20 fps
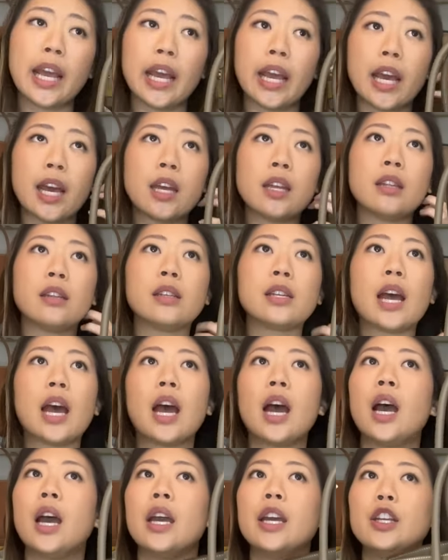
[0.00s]
and
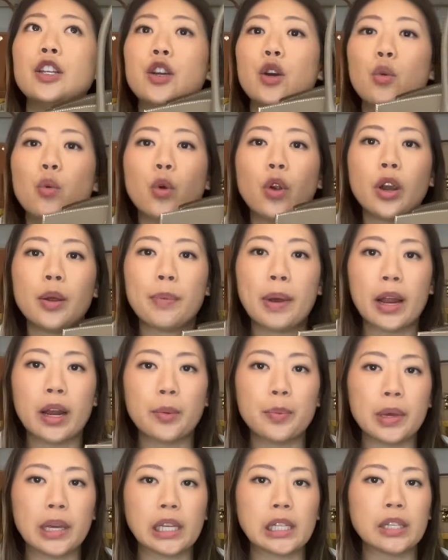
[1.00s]
I don't worry about
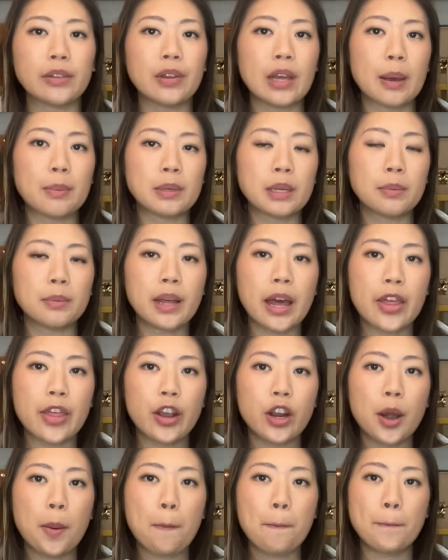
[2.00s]
it because of the Epsom
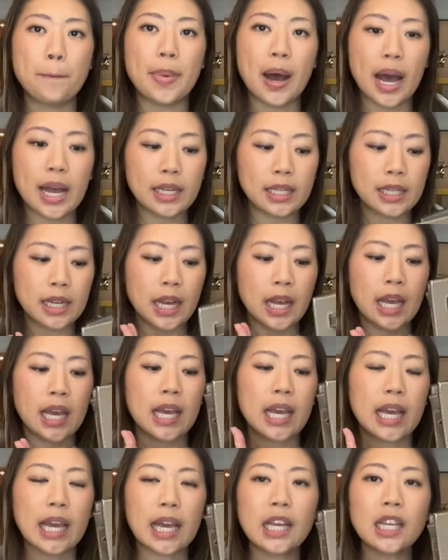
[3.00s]
leather, but
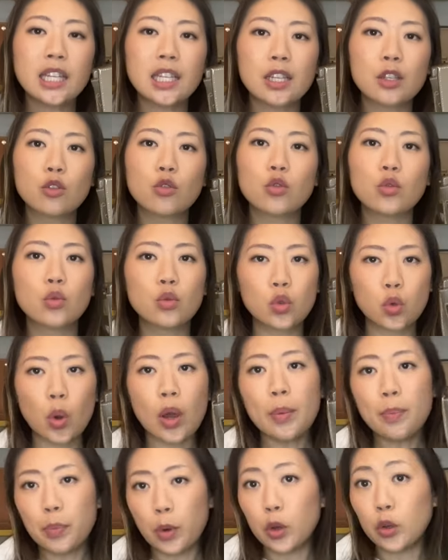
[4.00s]
it's
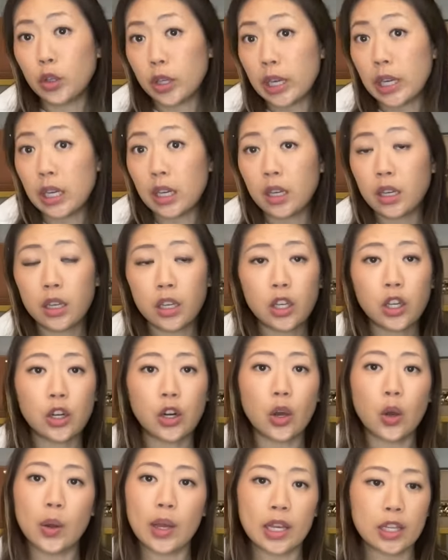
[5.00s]
quite bulky. You
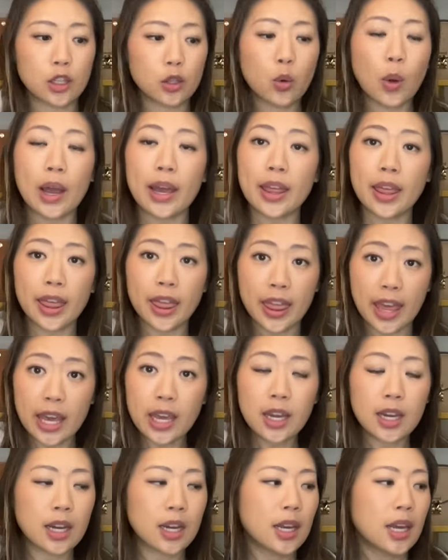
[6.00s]
know, it's quite
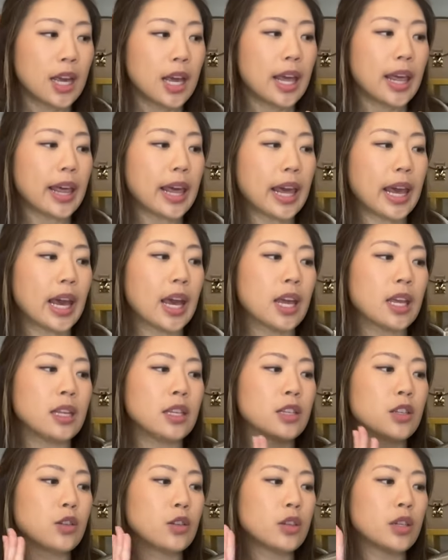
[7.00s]
thick
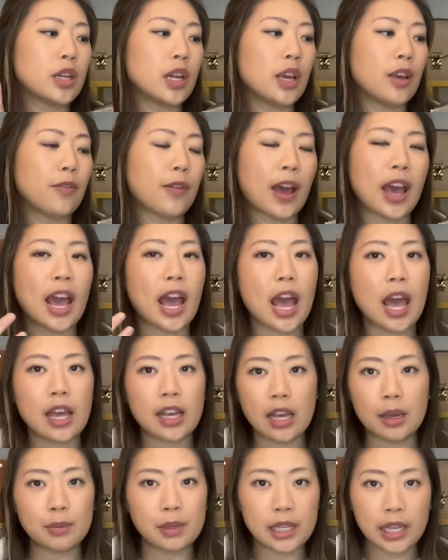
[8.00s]
and if I
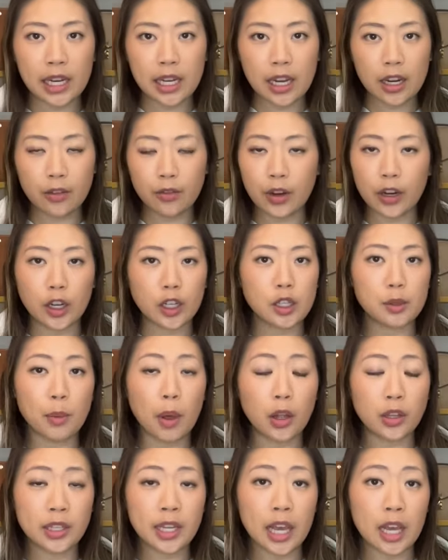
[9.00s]
am sitting at a very
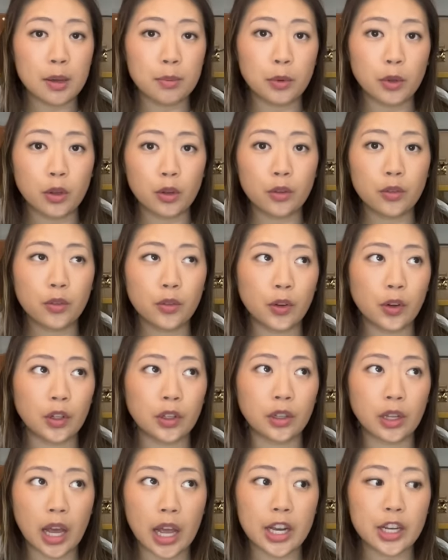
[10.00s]
small table
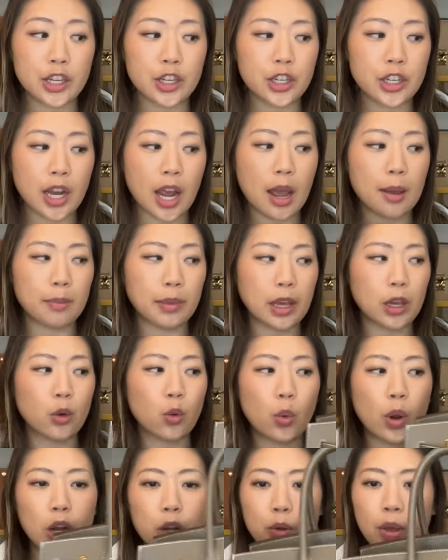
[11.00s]
for lunch, I'm like,
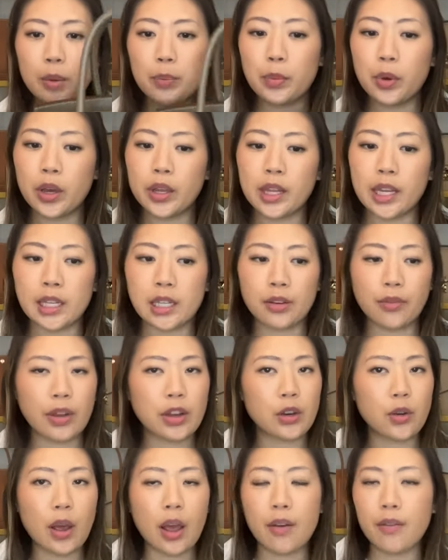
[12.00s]
where do I put this if I
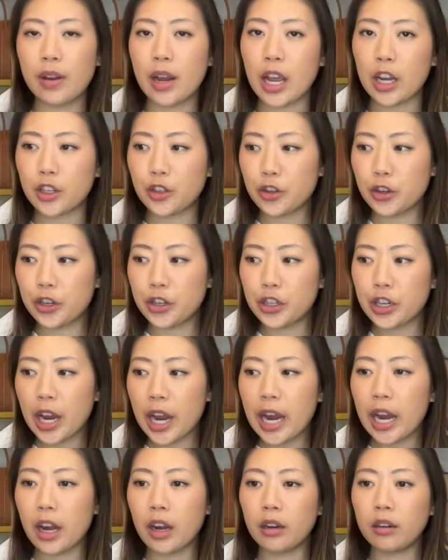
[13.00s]
don't have an extra
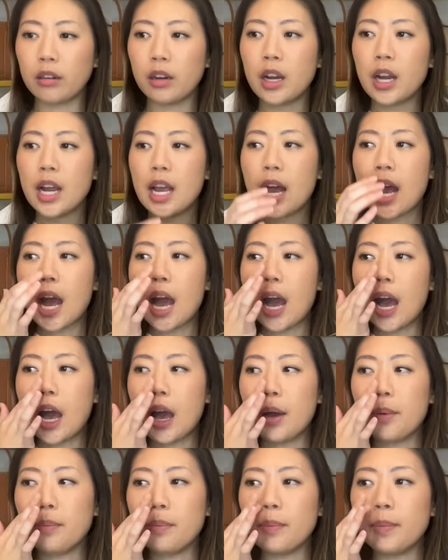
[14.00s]
chair?
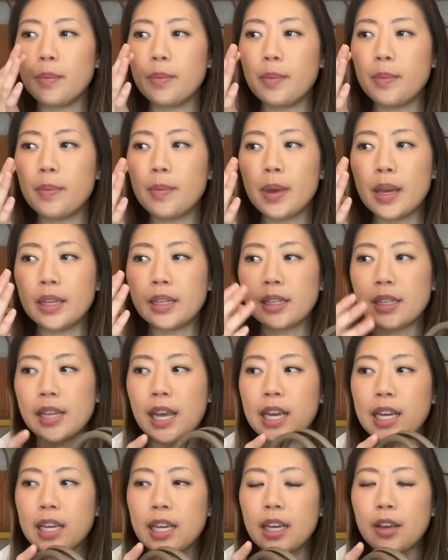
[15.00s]
Um, it's
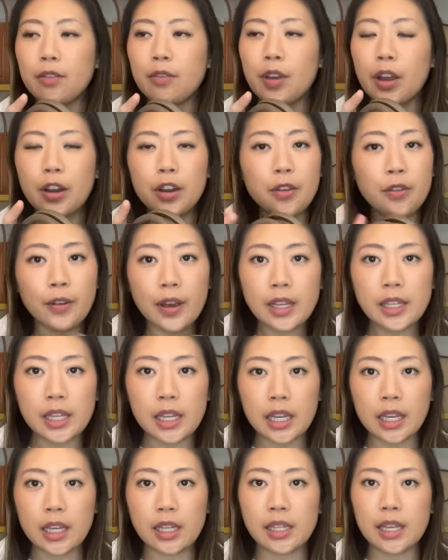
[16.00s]
like very
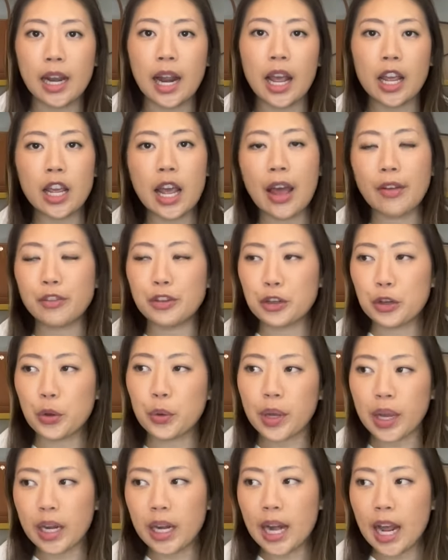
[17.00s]
fussy because then I have to go
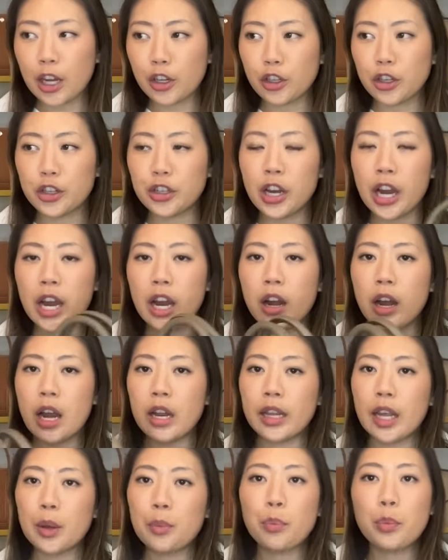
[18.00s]
get an extra chair
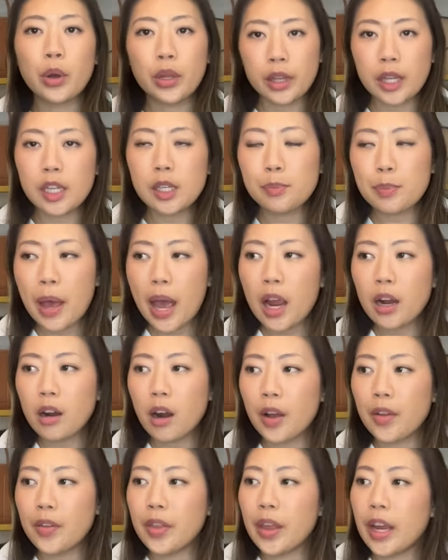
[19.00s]
and like put this bag
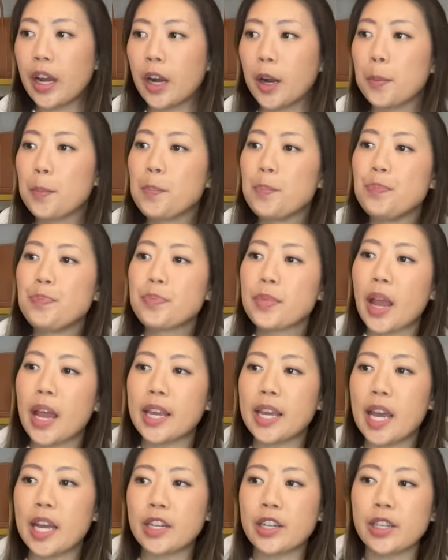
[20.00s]
on there. I
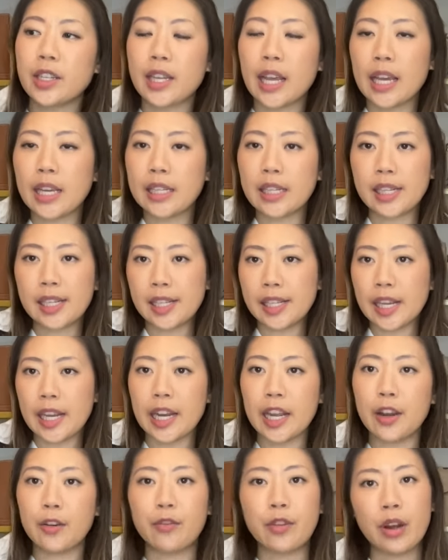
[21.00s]
can't just like sit
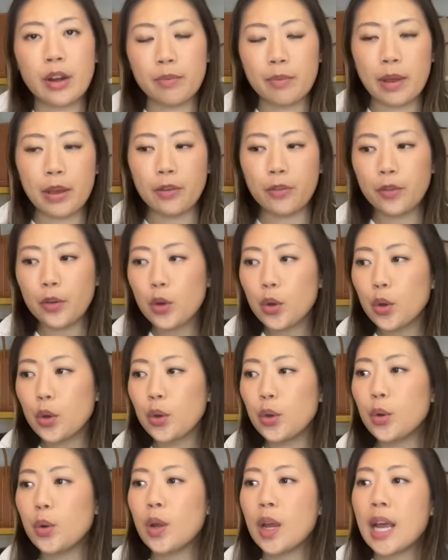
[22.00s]
it in front of my
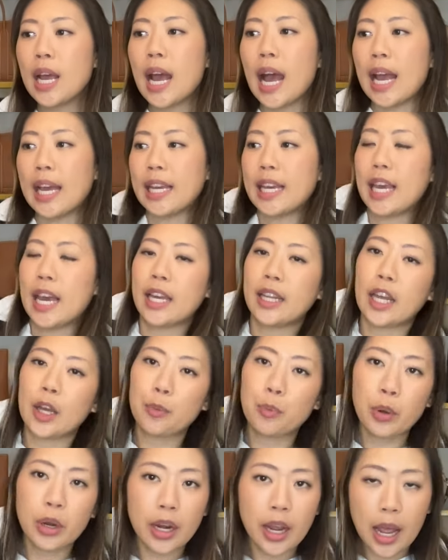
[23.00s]
food. I can't
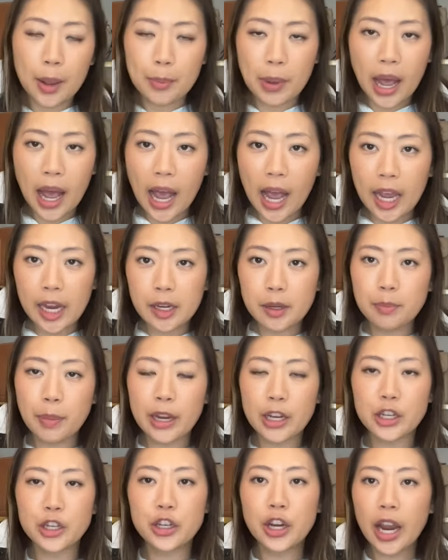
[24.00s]
like put it behind
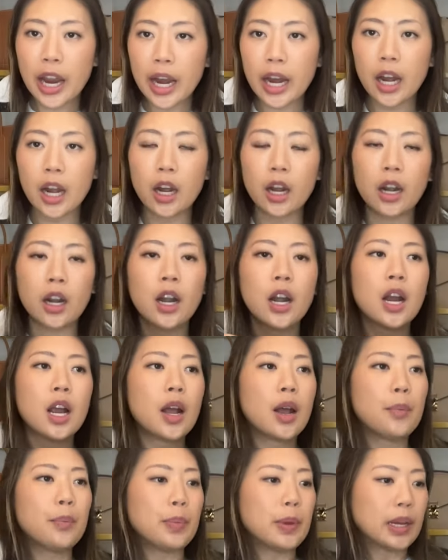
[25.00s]
my chair
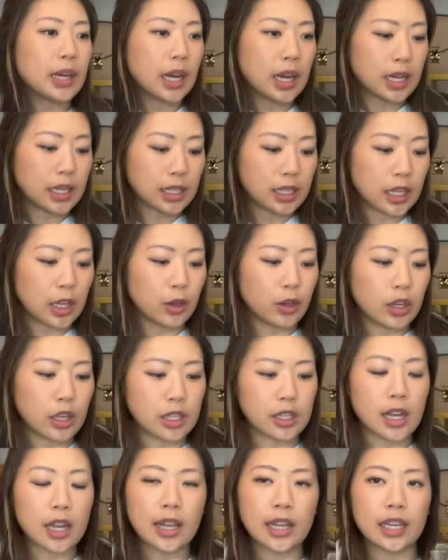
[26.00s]
because it,
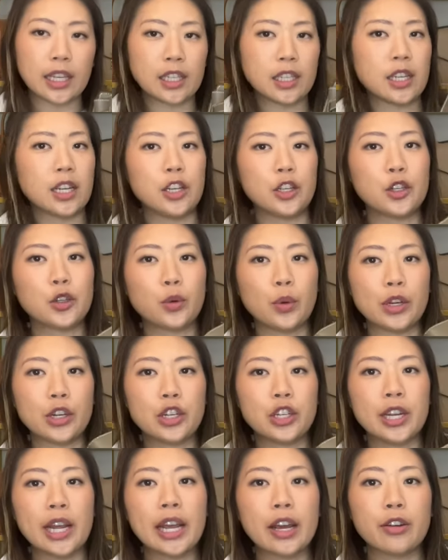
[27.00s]
it's not like it's gonna
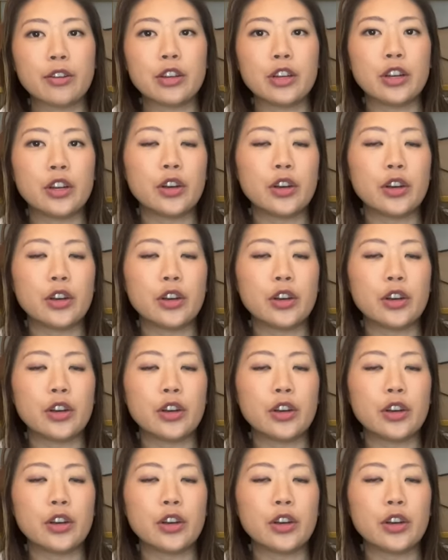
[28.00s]
squish down, you